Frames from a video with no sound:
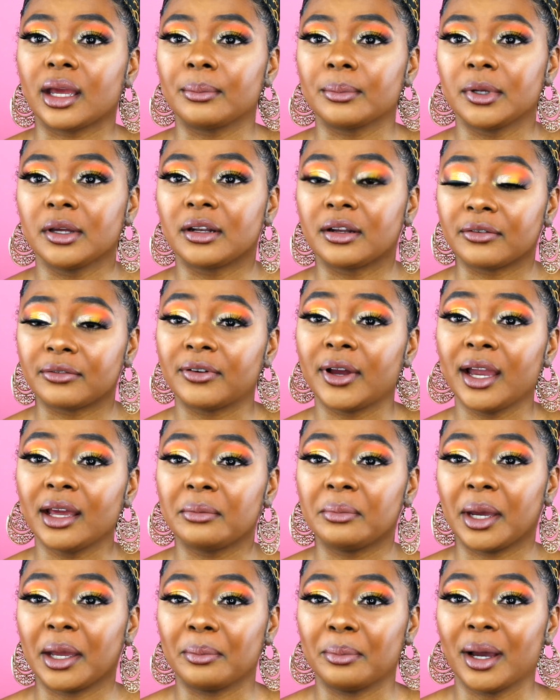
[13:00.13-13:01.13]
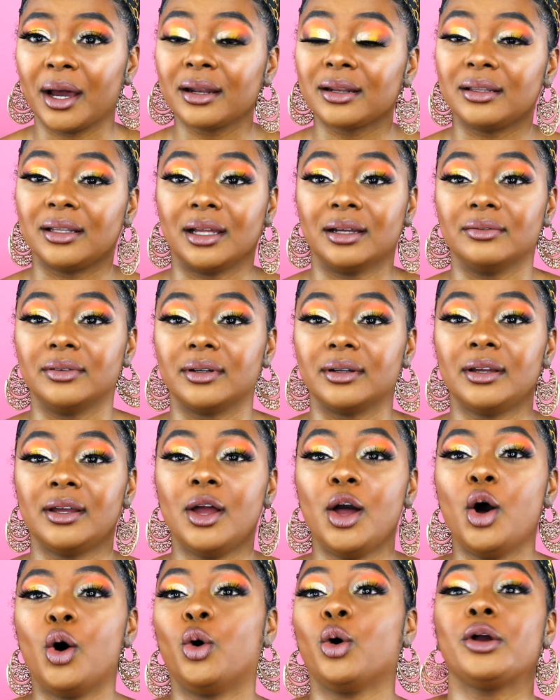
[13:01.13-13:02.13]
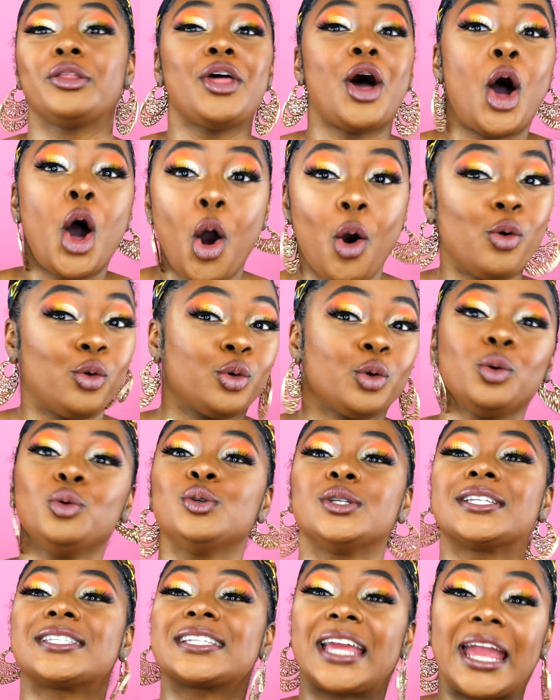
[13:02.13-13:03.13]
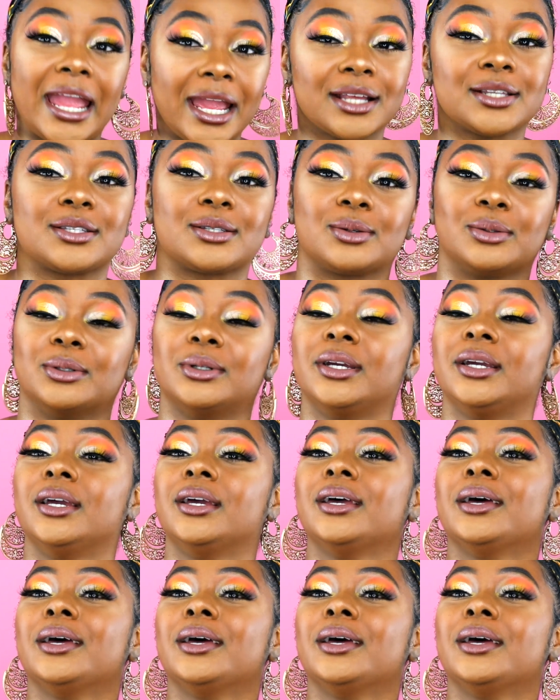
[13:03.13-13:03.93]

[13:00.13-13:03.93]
I'm gonna find my Body Lava or the whole cruise is canceled.